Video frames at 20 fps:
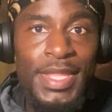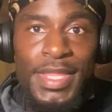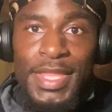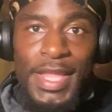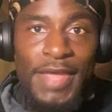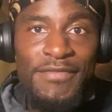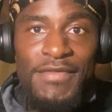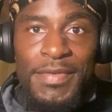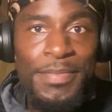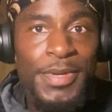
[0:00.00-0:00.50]

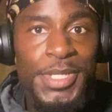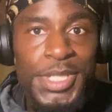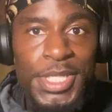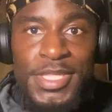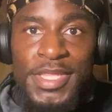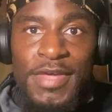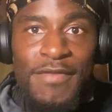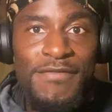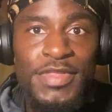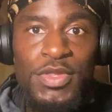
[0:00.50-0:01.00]
Never put
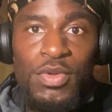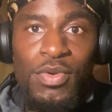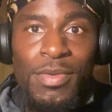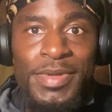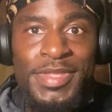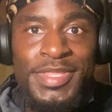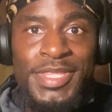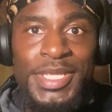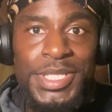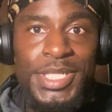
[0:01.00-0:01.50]
yourself into a
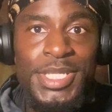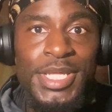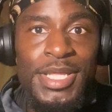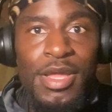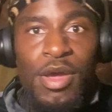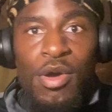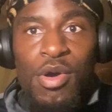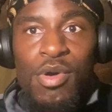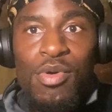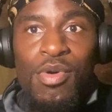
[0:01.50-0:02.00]
position and,
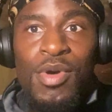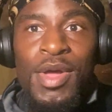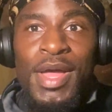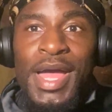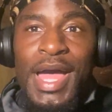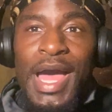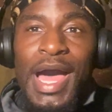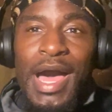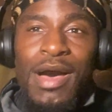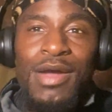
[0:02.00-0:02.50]
oh,
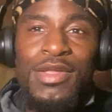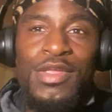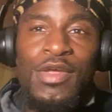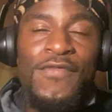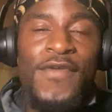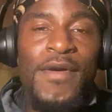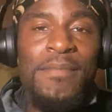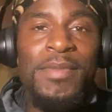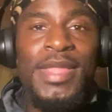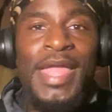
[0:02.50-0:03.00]
I don't know
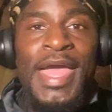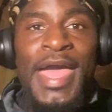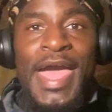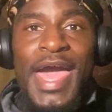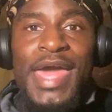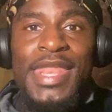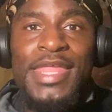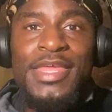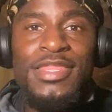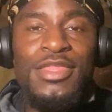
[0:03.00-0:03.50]
if I'm going to
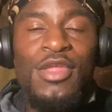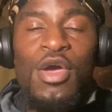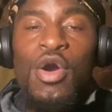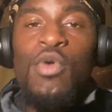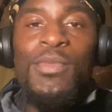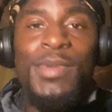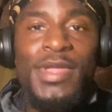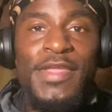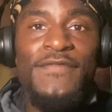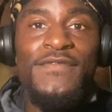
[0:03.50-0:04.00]
have this.
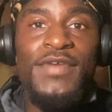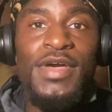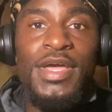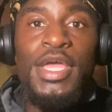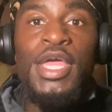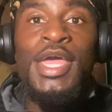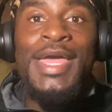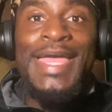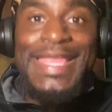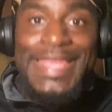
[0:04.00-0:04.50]
No, motherfucker.